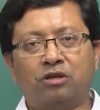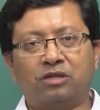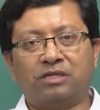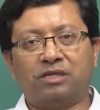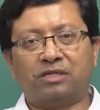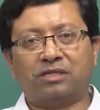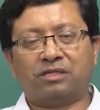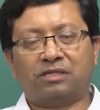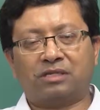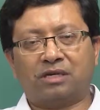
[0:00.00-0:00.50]

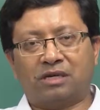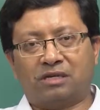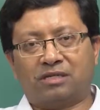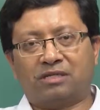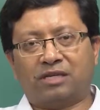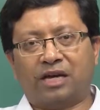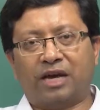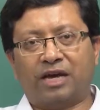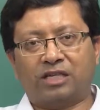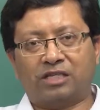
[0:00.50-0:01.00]

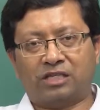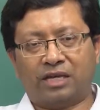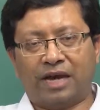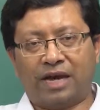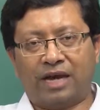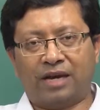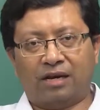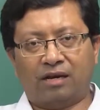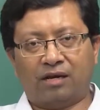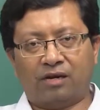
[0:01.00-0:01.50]
size
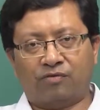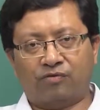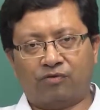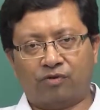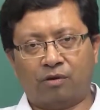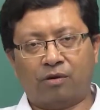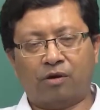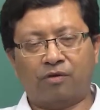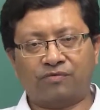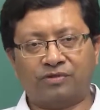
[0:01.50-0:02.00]
n
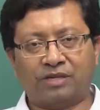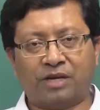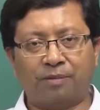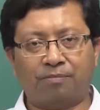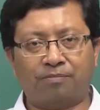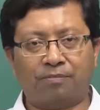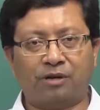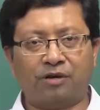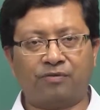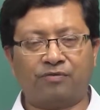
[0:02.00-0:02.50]
of
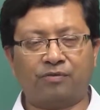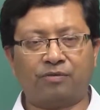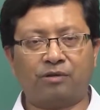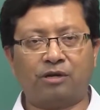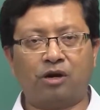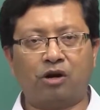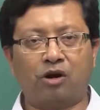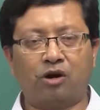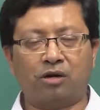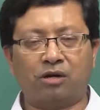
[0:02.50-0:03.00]
sample from the
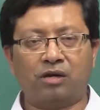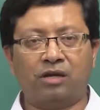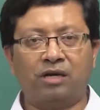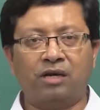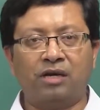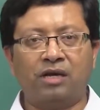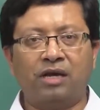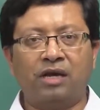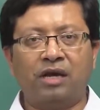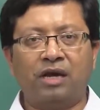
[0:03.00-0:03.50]
lot,
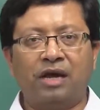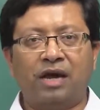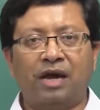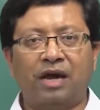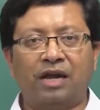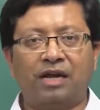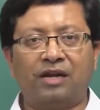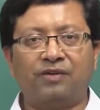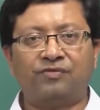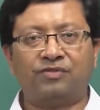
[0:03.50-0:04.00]

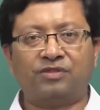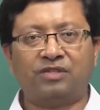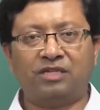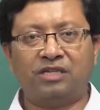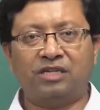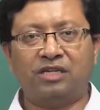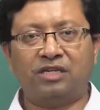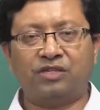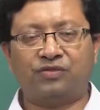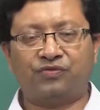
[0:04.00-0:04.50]
and if
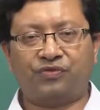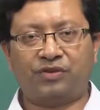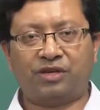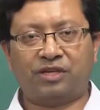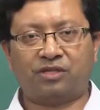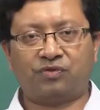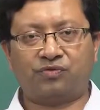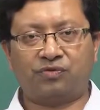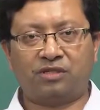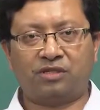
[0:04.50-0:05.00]
C is
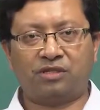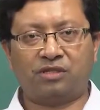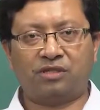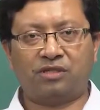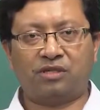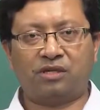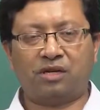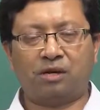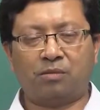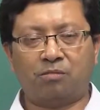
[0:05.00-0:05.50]
fixed, which is
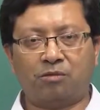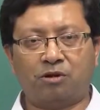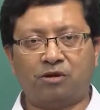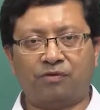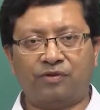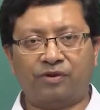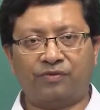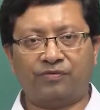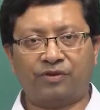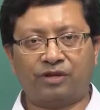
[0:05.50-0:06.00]
the number
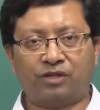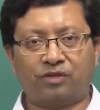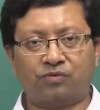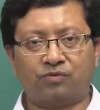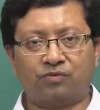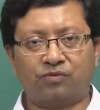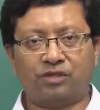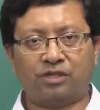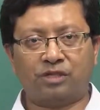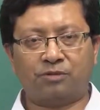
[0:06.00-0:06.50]
of defects
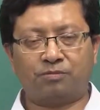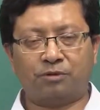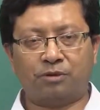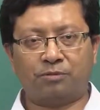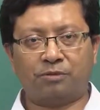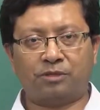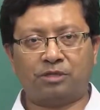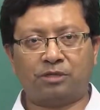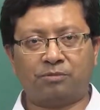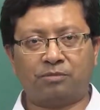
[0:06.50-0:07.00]
which is
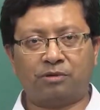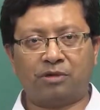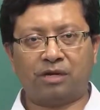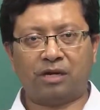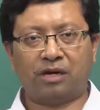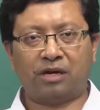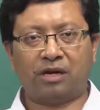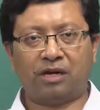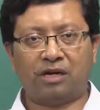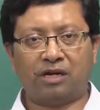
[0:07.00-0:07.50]
permissible,
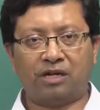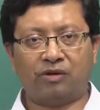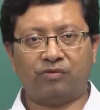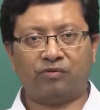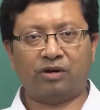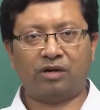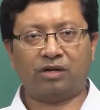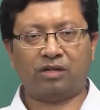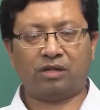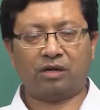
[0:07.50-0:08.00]
and at
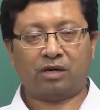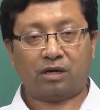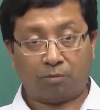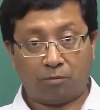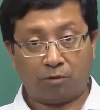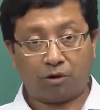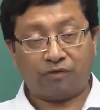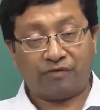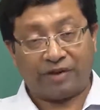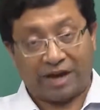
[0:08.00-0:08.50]
D1 the
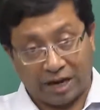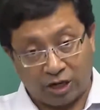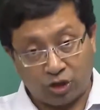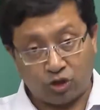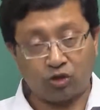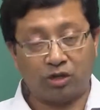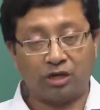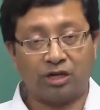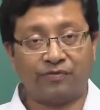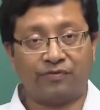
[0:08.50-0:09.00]
number of
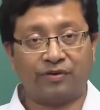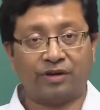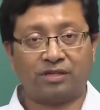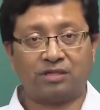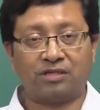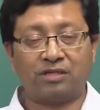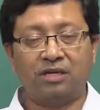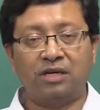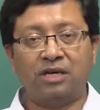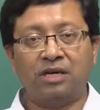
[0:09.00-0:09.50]
actual
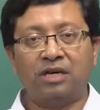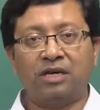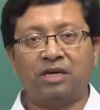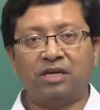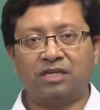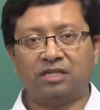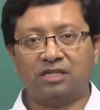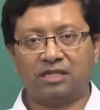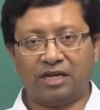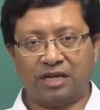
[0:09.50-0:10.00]
defects
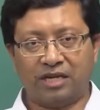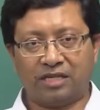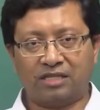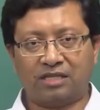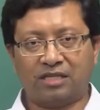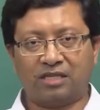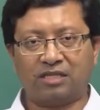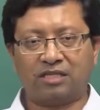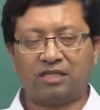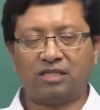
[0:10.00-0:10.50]
is less
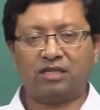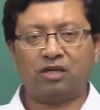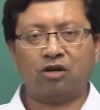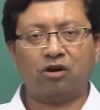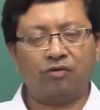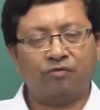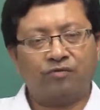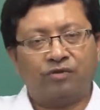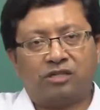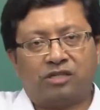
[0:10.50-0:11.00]
than C,
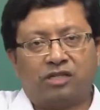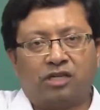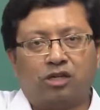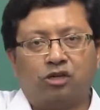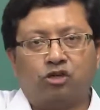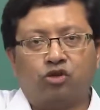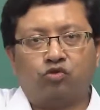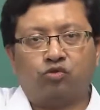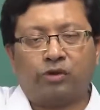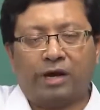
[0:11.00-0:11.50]
obviously
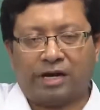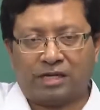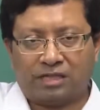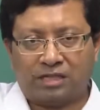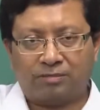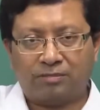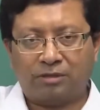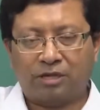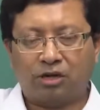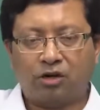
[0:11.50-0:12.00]
you
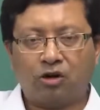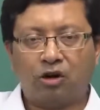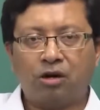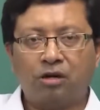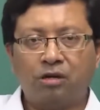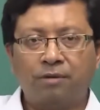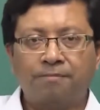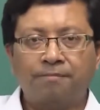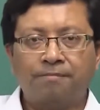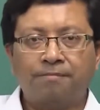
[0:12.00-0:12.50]
accept that lot.
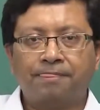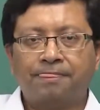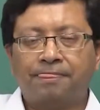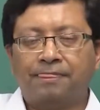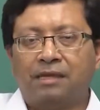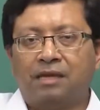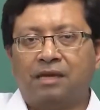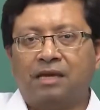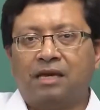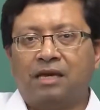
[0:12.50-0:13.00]

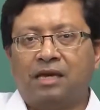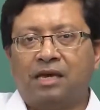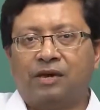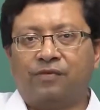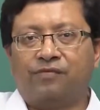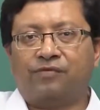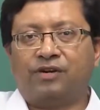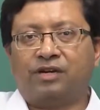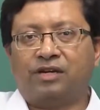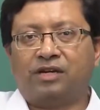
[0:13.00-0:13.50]

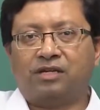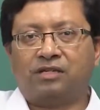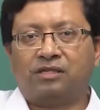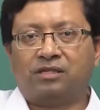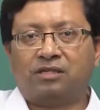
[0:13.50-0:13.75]
If it is